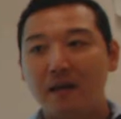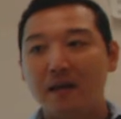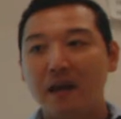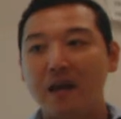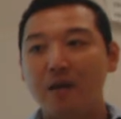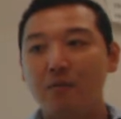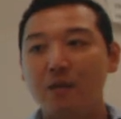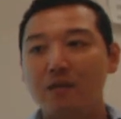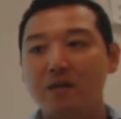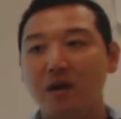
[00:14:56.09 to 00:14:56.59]

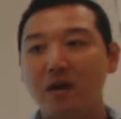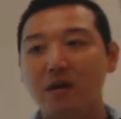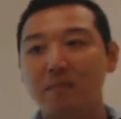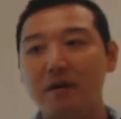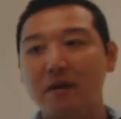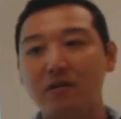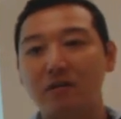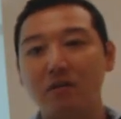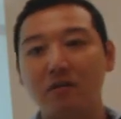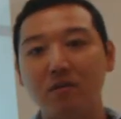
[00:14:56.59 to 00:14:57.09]
And we talk
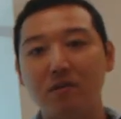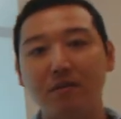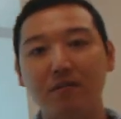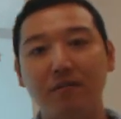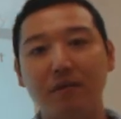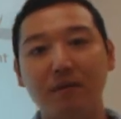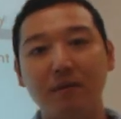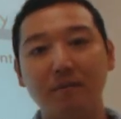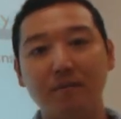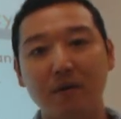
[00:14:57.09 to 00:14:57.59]
about two
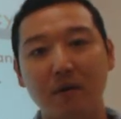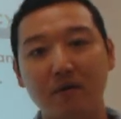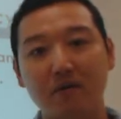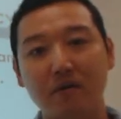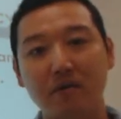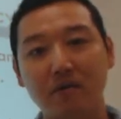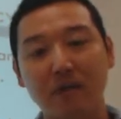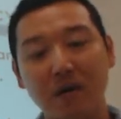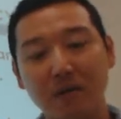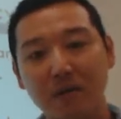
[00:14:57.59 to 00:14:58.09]
different
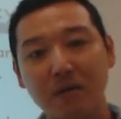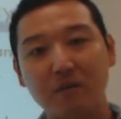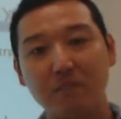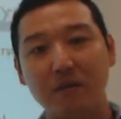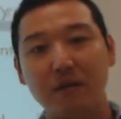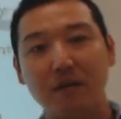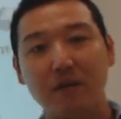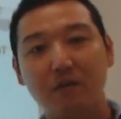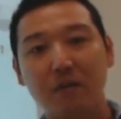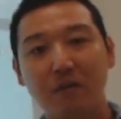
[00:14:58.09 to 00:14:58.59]
approaches, generally
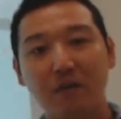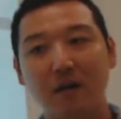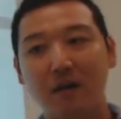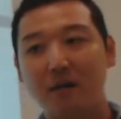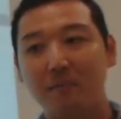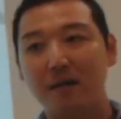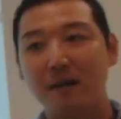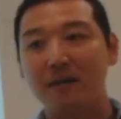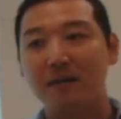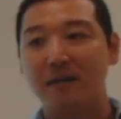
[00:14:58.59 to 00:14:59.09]
speaking. We
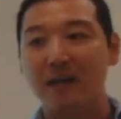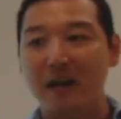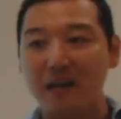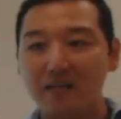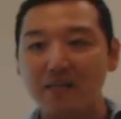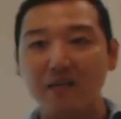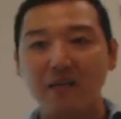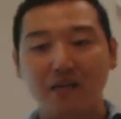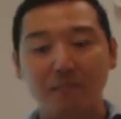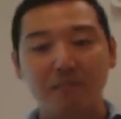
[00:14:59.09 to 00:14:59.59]
talk about a
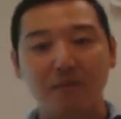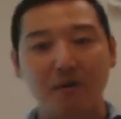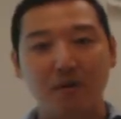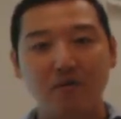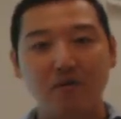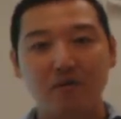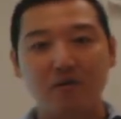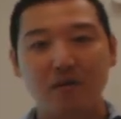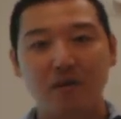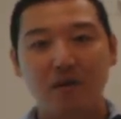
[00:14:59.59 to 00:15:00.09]
Keynesian
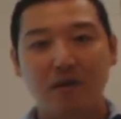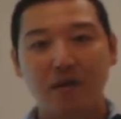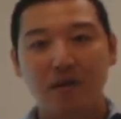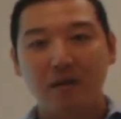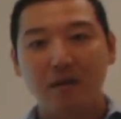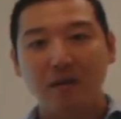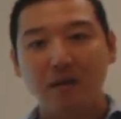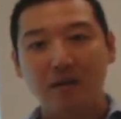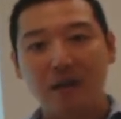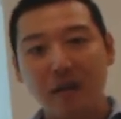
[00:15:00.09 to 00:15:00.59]
approach,
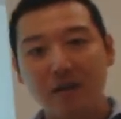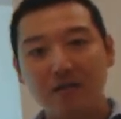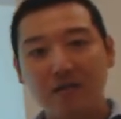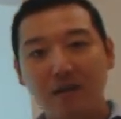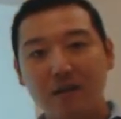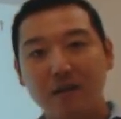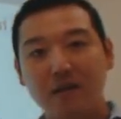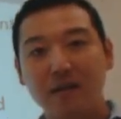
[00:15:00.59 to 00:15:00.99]
or Keynesian